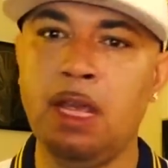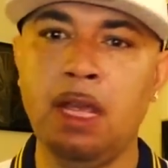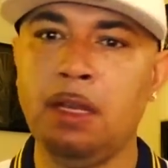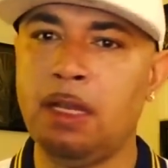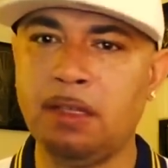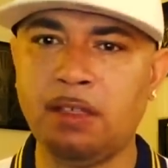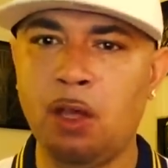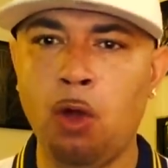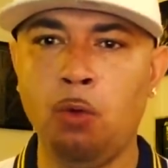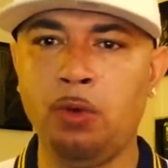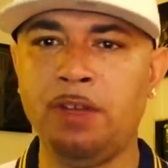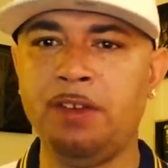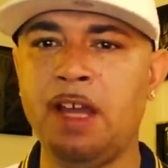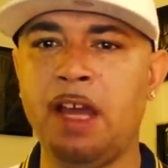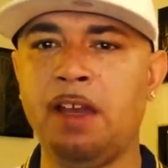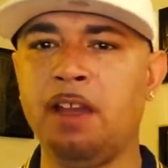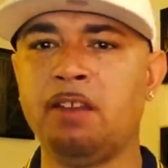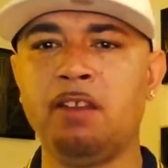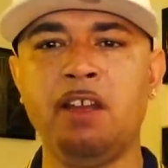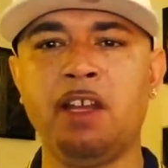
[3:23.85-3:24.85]
that's holding it
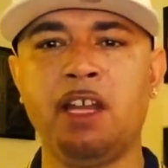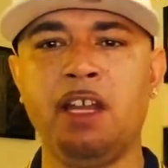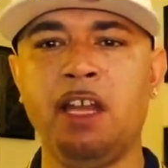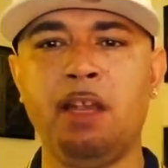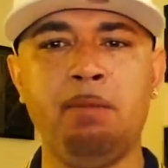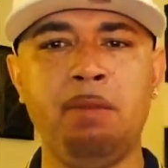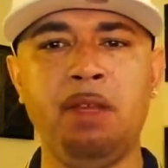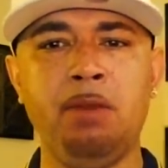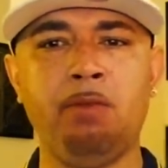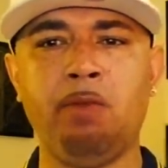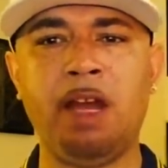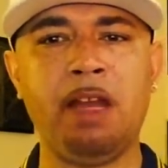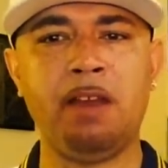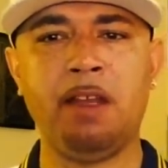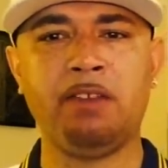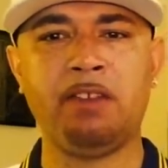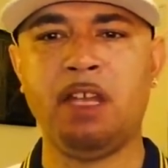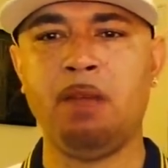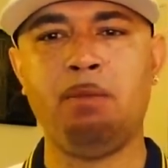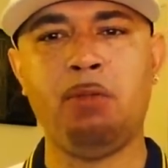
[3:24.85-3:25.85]
down, that's looking at me right now
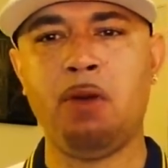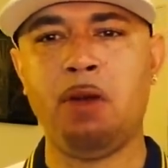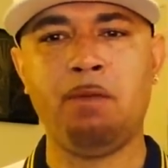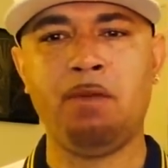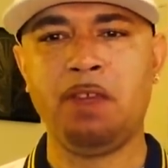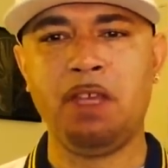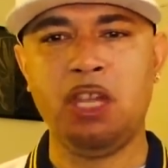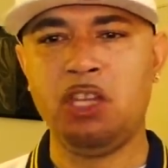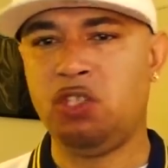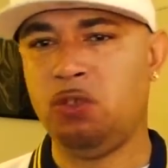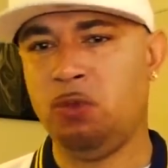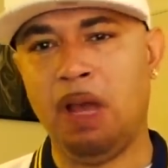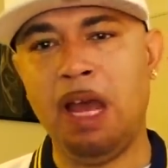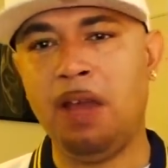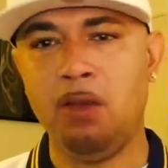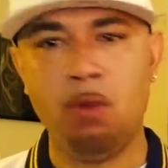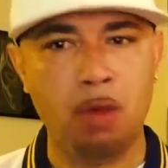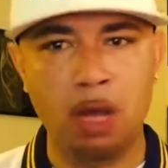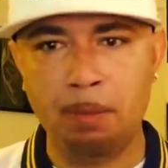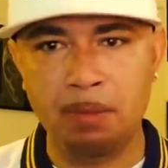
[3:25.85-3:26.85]
saying, boy, forget you.
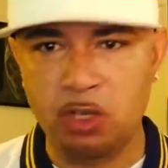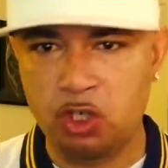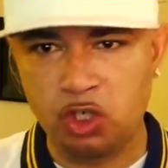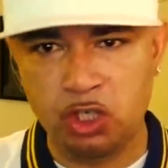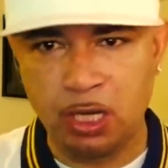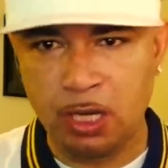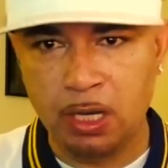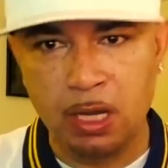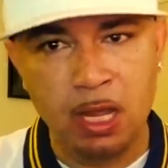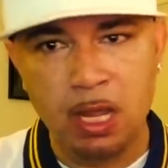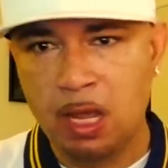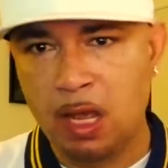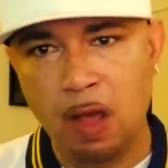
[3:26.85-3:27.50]
I know I'm the shit.